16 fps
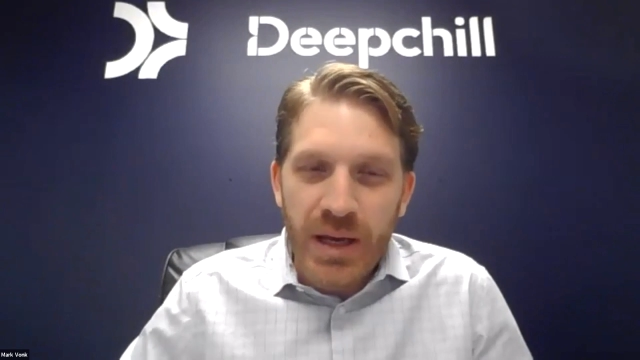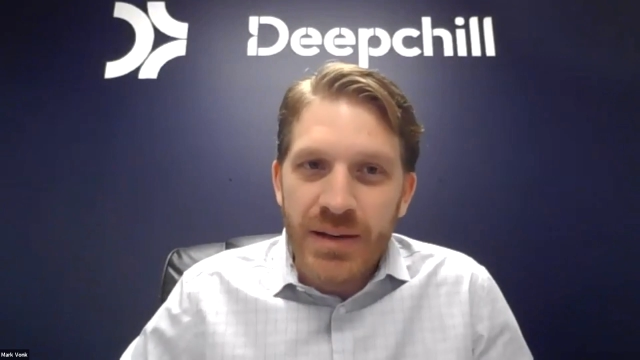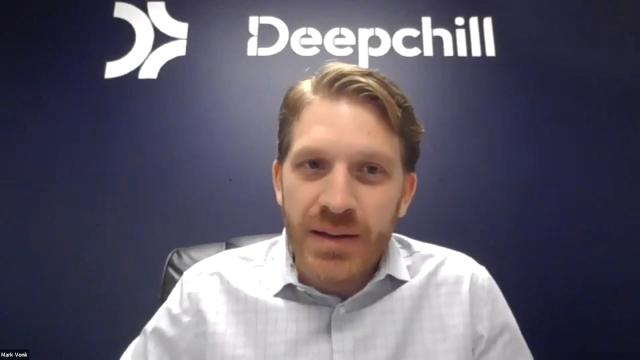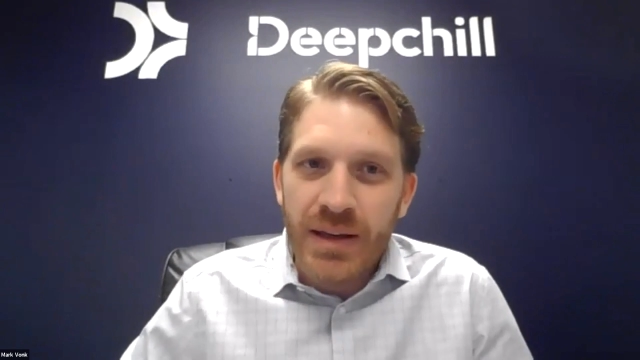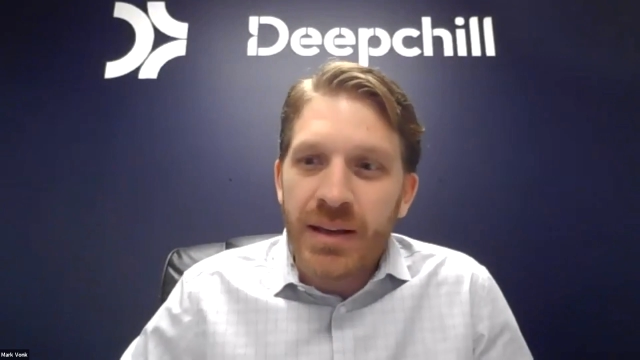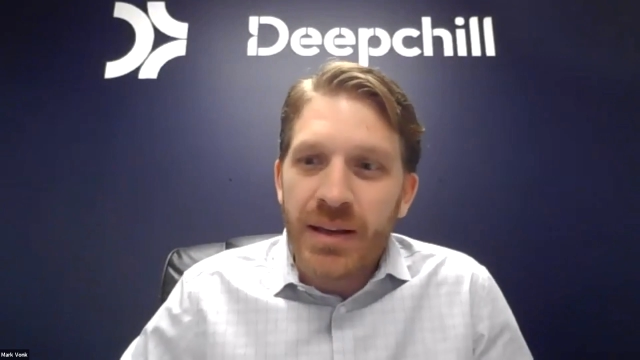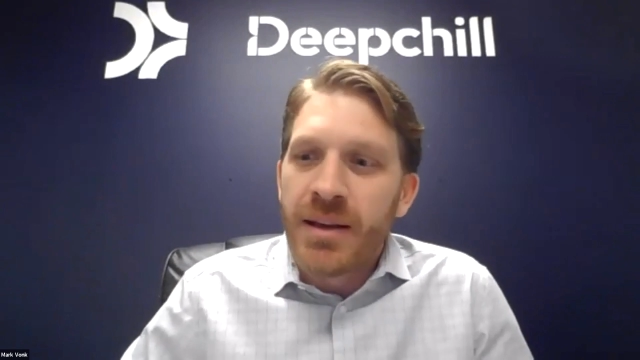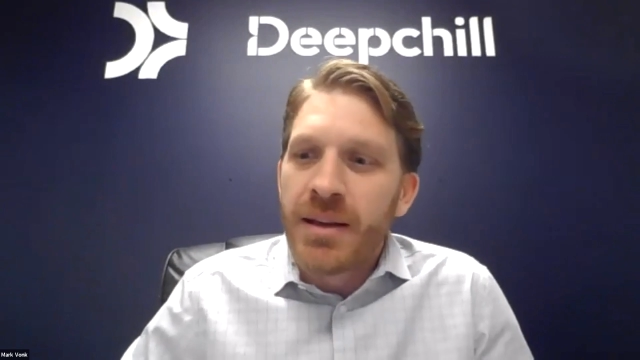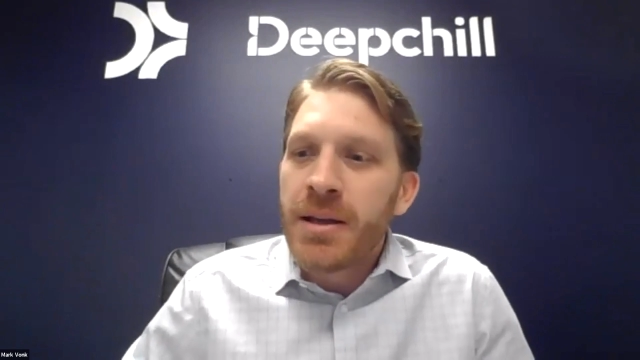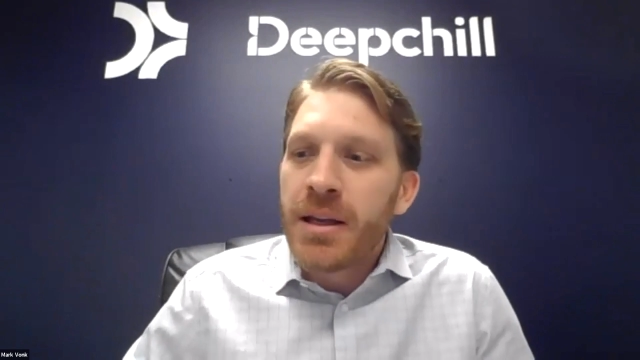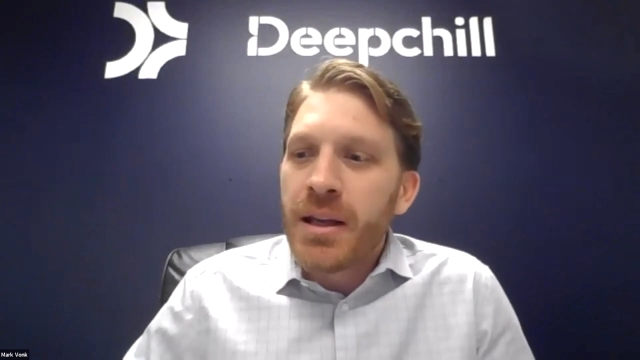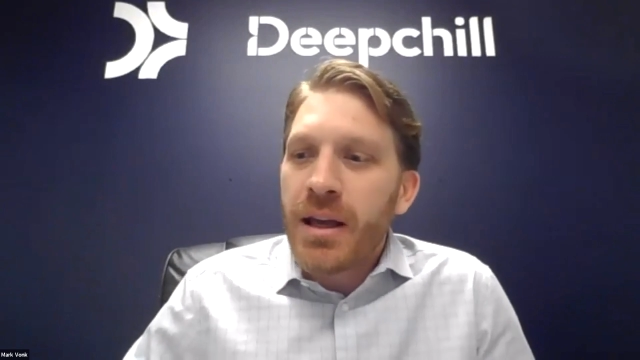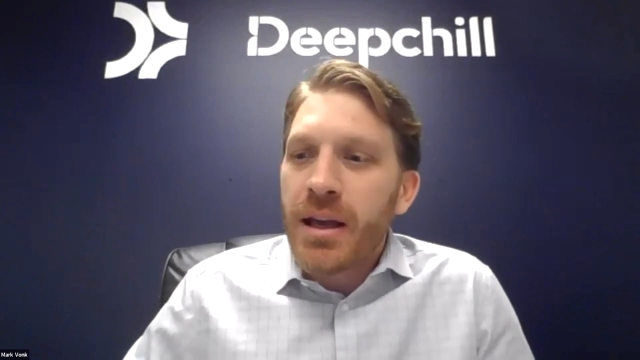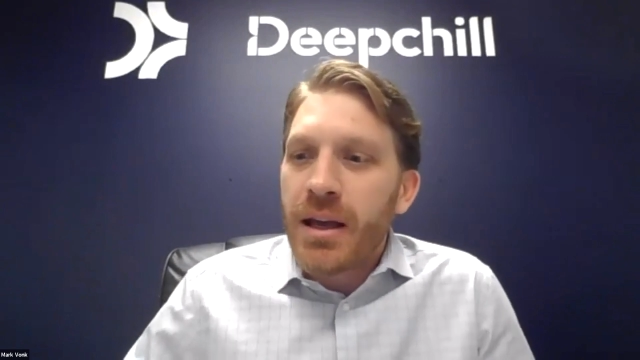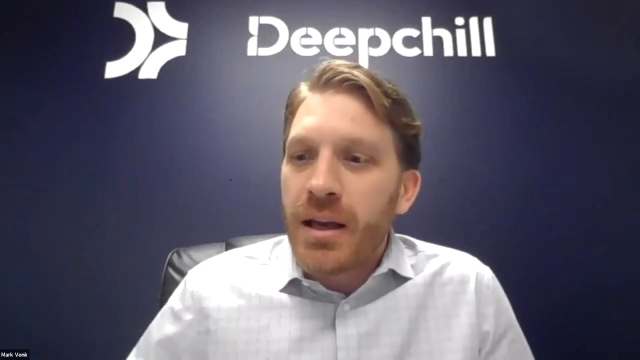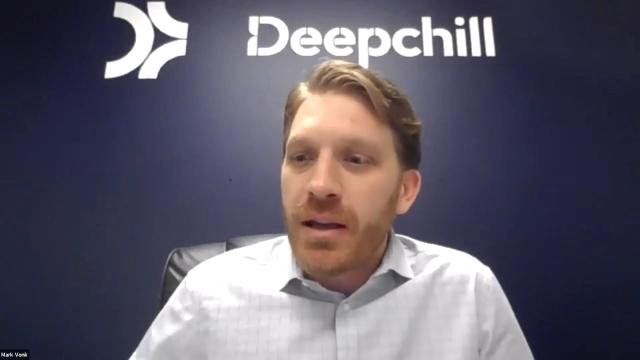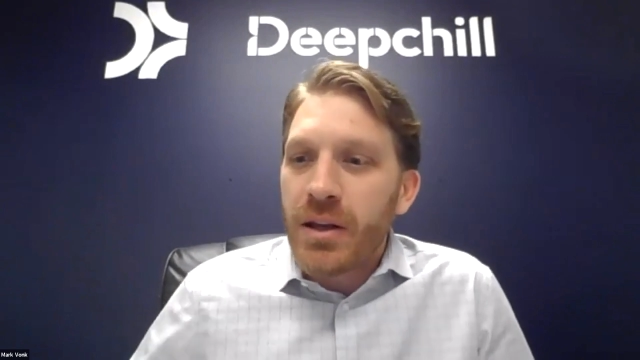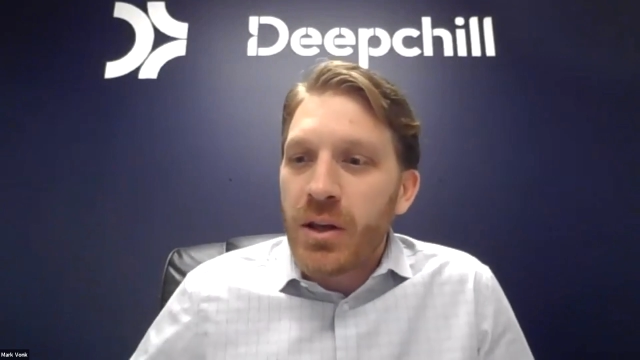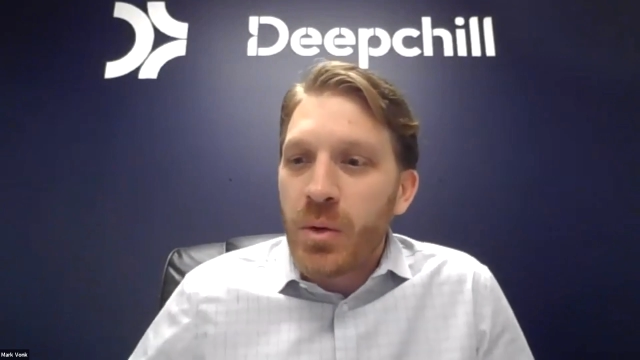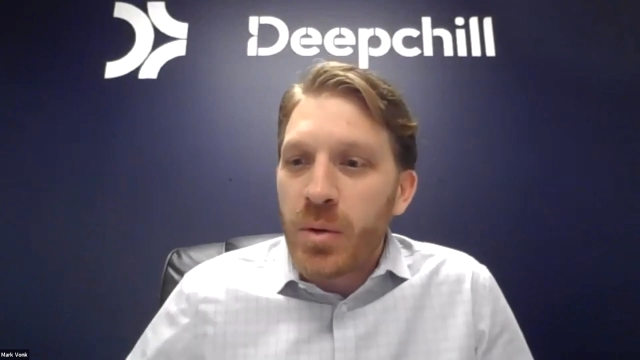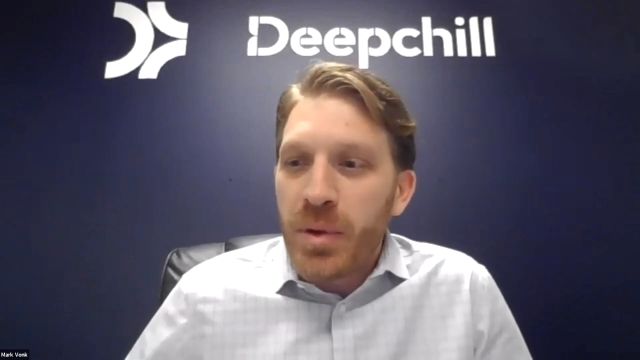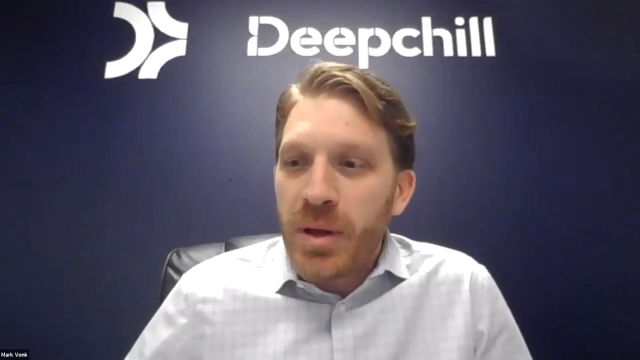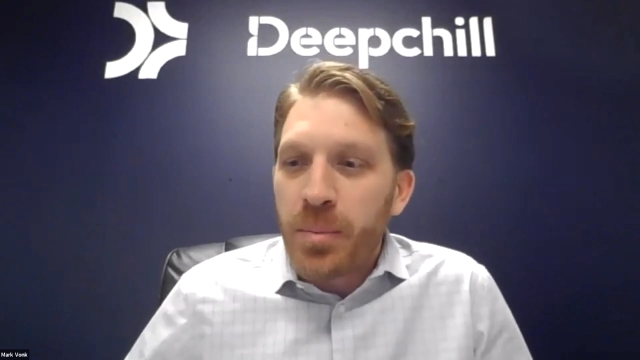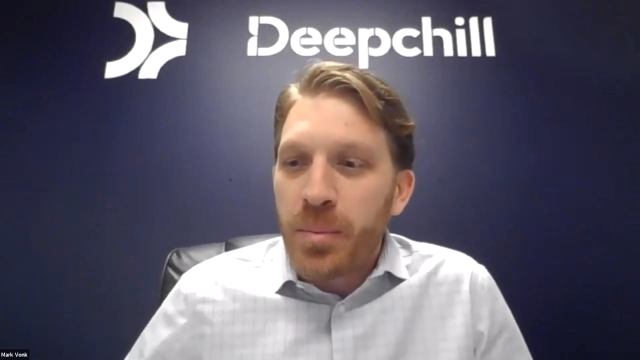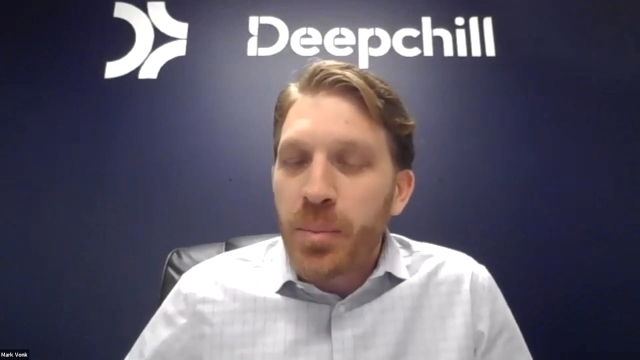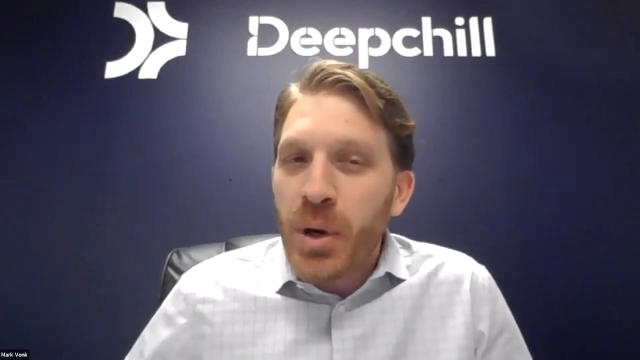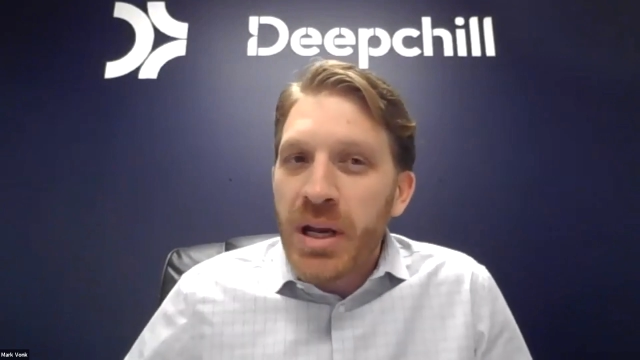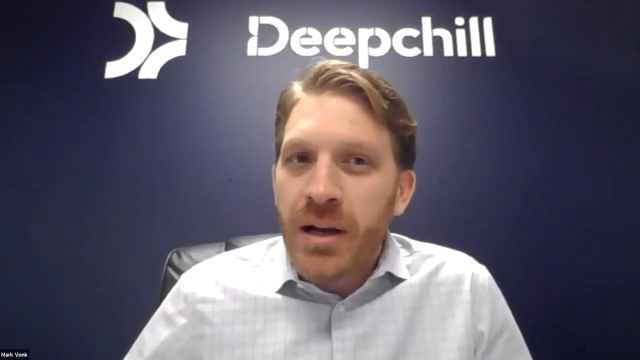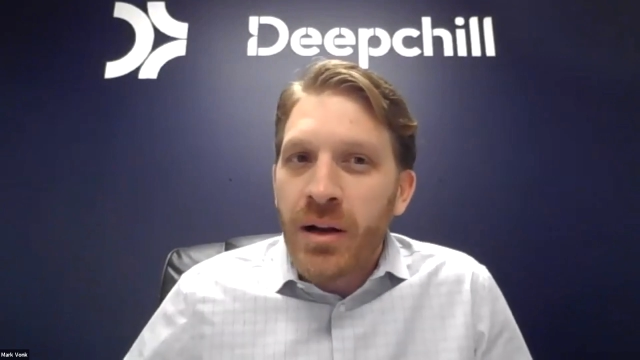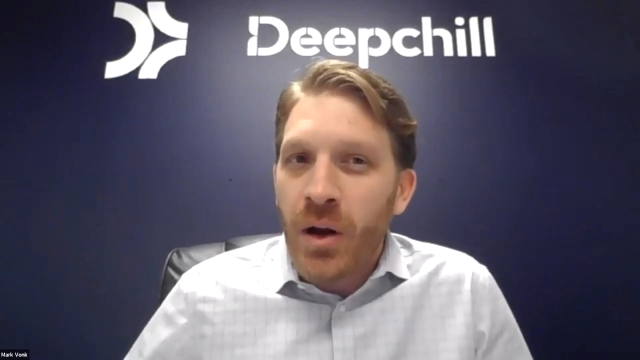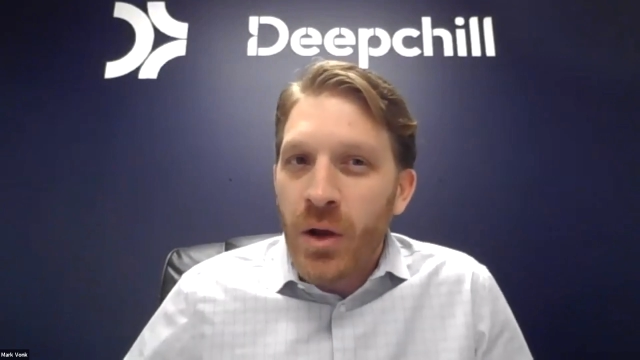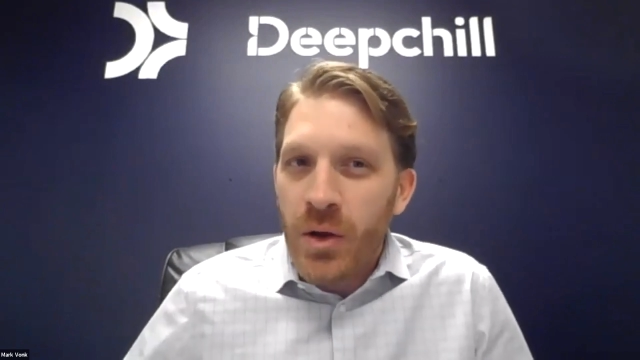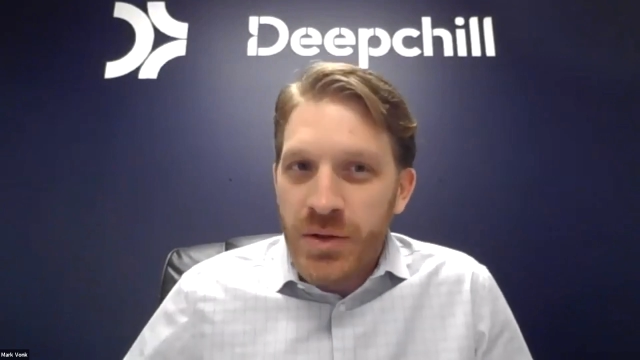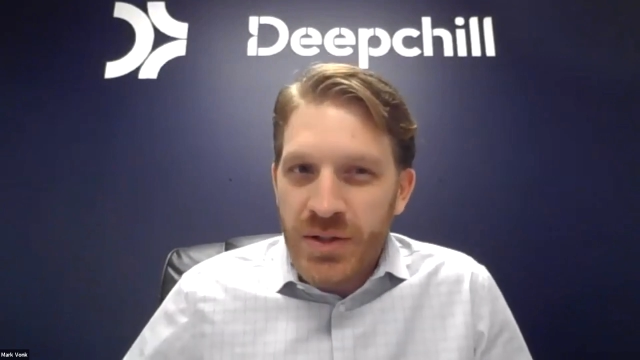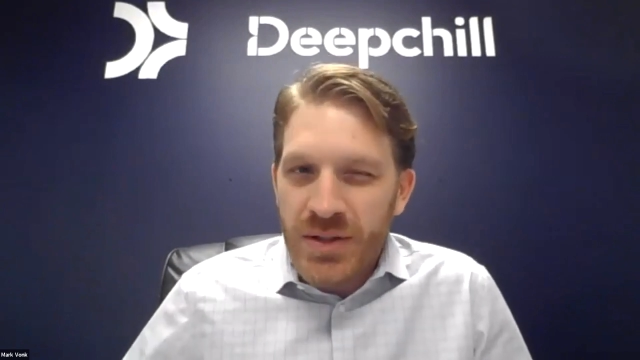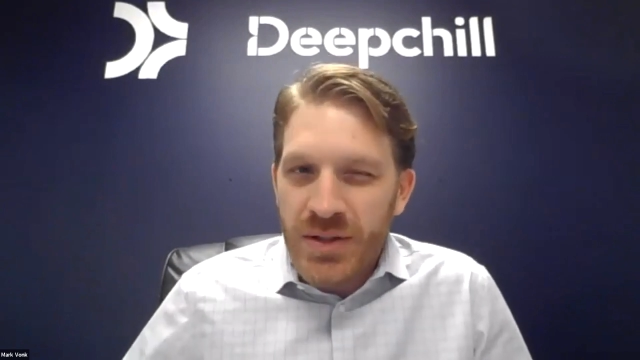20, uh, you would be pretty close